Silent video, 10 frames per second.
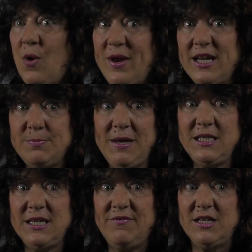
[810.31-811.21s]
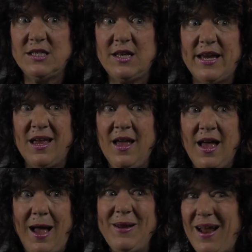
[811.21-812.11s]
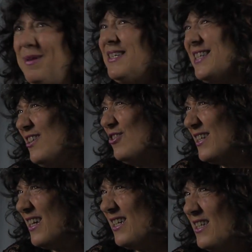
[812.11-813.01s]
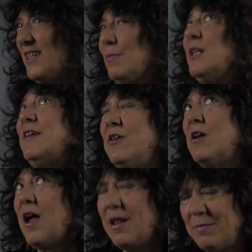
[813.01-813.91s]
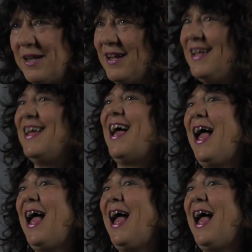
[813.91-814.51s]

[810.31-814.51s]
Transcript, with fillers: so inexpensive. It's like, I mean, I'm a senior citizen, believe it or not, but uh,